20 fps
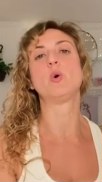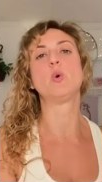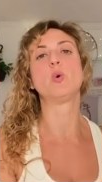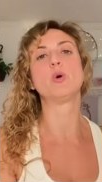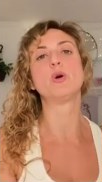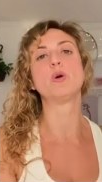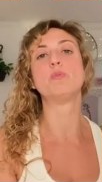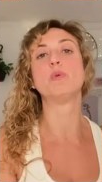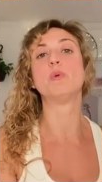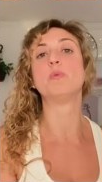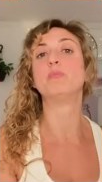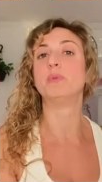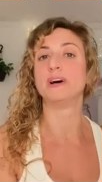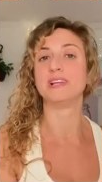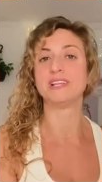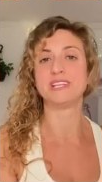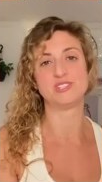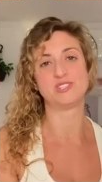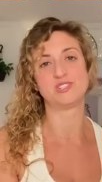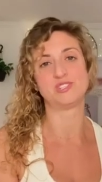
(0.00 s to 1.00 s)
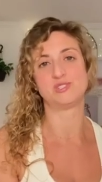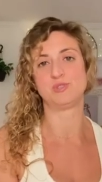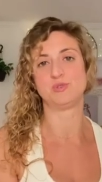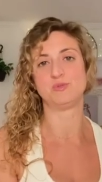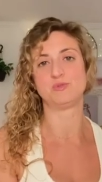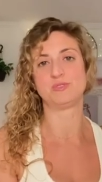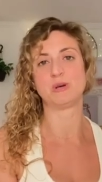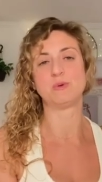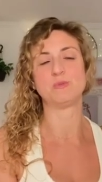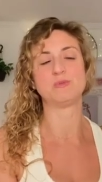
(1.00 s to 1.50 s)
horrible bunny
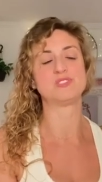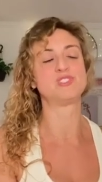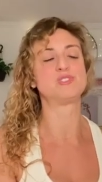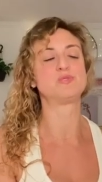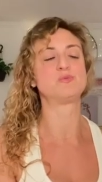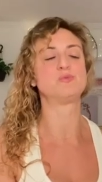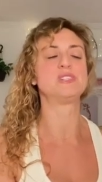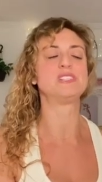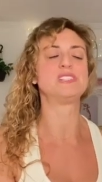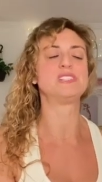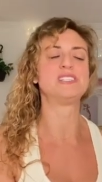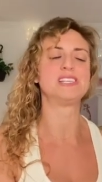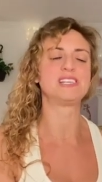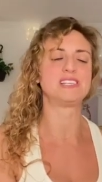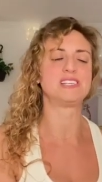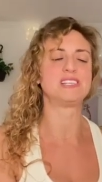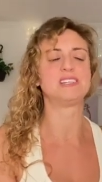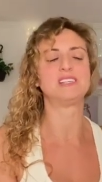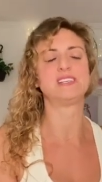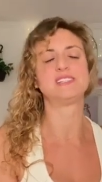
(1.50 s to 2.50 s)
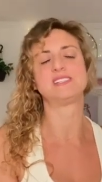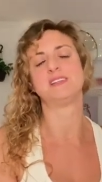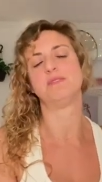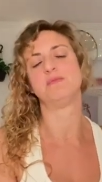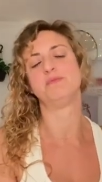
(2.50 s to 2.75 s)
suit that was just ridiculous and